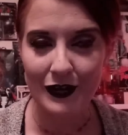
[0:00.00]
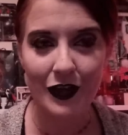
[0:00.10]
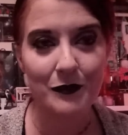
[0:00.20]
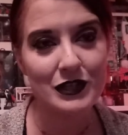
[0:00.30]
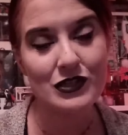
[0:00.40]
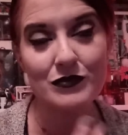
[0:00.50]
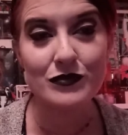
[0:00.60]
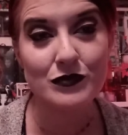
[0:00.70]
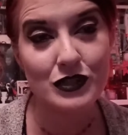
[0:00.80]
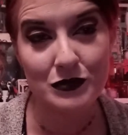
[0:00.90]
me right now, but it
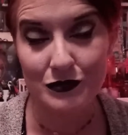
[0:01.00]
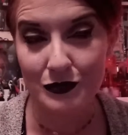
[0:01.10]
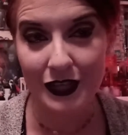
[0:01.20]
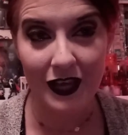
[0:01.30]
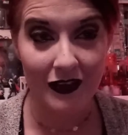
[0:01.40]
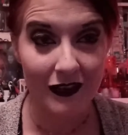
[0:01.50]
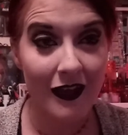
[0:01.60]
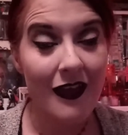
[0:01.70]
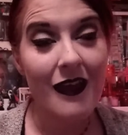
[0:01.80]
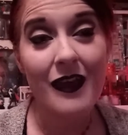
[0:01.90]
was when she was really young.
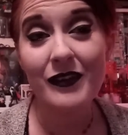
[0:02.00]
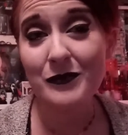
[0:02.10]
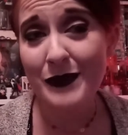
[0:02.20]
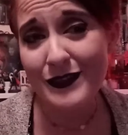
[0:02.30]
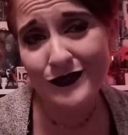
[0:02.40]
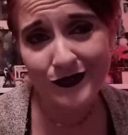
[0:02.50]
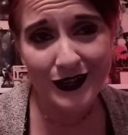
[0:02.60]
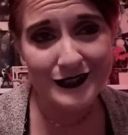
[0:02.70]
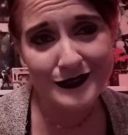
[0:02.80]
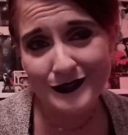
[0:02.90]
And her best
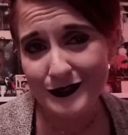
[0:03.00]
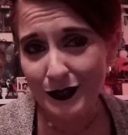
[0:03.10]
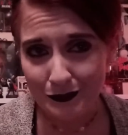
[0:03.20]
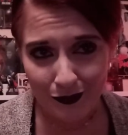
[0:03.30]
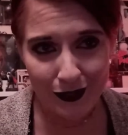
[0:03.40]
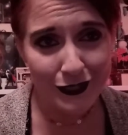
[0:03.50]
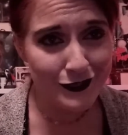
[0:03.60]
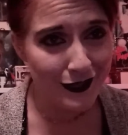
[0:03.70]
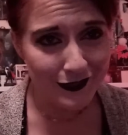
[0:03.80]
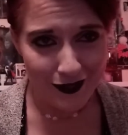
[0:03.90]
friend is this little boy in
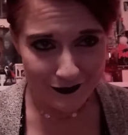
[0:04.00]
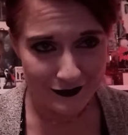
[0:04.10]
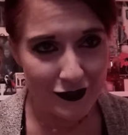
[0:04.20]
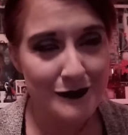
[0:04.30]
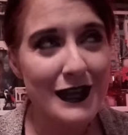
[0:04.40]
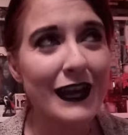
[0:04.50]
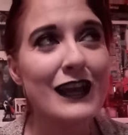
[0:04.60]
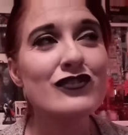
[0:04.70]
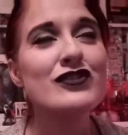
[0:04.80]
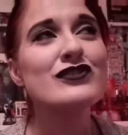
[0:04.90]
a duck costume, and
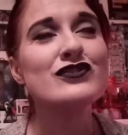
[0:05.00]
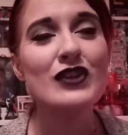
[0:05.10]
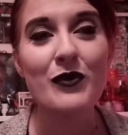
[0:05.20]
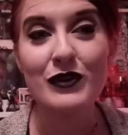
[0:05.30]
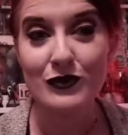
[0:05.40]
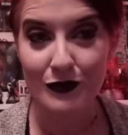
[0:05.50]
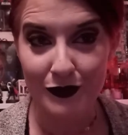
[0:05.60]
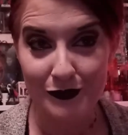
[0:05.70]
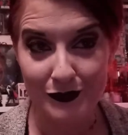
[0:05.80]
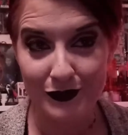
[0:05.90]
he's just so
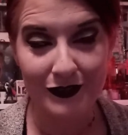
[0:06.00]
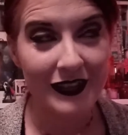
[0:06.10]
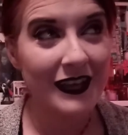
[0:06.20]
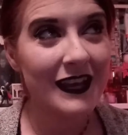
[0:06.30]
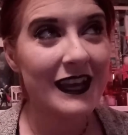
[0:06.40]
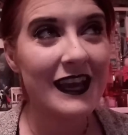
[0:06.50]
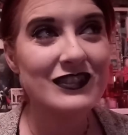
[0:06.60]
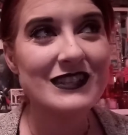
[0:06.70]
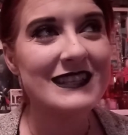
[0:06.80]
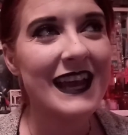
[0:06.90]
adorable.
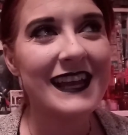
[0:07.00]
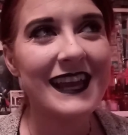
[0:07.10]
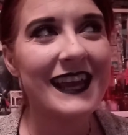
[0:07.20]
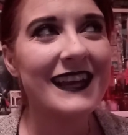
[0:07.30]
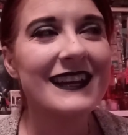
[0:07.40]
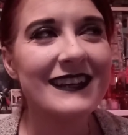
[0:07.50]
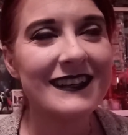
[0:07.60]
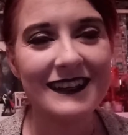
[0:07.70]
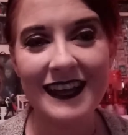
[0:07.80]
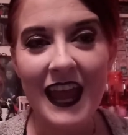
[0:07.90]
I can't,
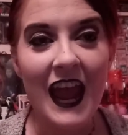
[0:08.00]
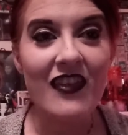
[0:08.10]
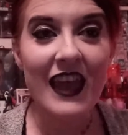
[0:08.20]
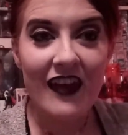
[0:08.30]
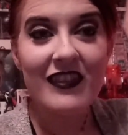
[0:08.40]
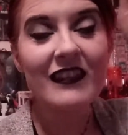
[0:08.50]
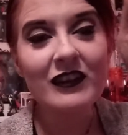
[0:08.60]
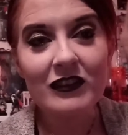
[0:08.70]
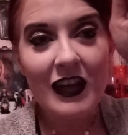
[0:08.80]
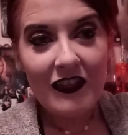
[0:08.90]
And they have the
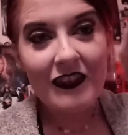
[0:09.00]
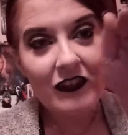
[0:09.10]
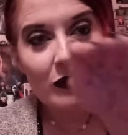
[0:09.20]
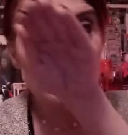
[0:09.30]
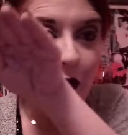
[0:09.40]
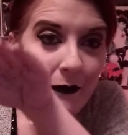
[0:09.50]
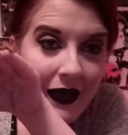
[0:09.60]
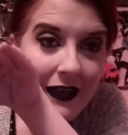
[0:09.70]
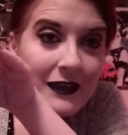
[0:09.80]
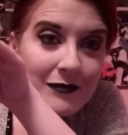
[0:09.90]
little
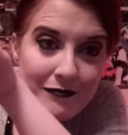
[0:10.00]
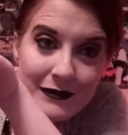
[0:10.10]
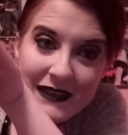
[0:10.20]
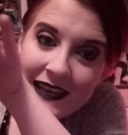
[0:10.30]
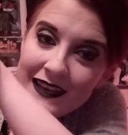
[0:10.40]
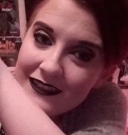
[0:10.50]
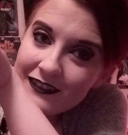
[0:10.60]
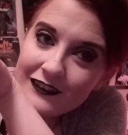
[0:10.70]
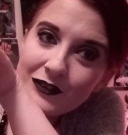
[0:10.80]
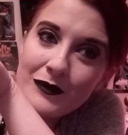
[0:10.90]
robot, Mimi,
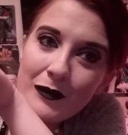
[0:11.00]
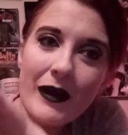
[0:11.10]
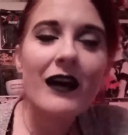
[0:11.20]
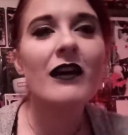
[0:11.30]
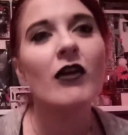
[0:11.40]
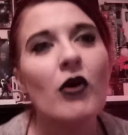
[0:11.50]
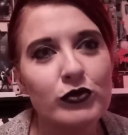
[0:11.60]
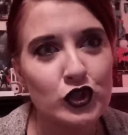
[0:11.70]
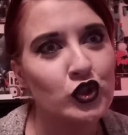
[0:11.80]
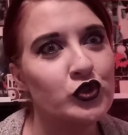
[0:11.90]
the little robot.
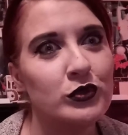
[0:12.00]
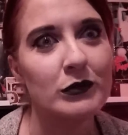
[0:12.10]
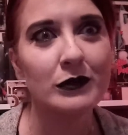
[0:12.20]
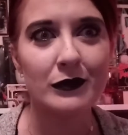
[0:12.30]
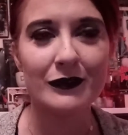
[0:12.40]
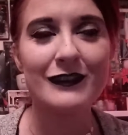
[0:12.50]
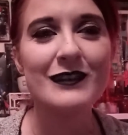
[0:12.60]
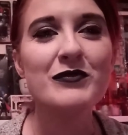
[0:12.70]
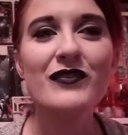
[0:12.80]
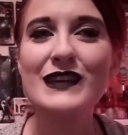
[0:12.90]
Oh,
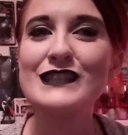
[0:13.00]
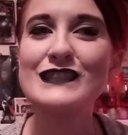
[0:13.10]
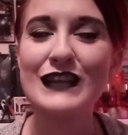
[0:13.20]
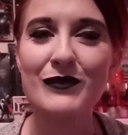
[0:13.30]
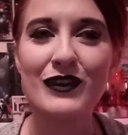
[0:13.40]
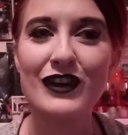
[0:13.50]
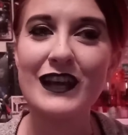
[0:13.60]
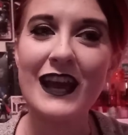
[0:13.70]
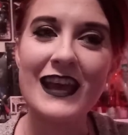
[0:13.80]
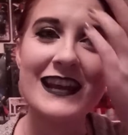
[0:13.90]
the movie is so
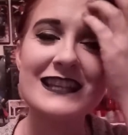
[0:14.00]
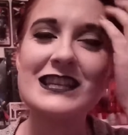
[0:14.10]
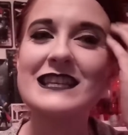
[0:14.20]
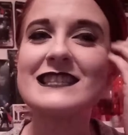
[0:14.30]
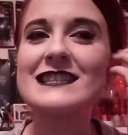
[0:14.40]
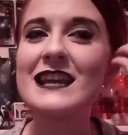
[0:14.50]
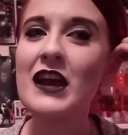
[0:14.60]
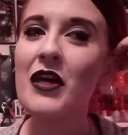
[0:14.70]
good. And just,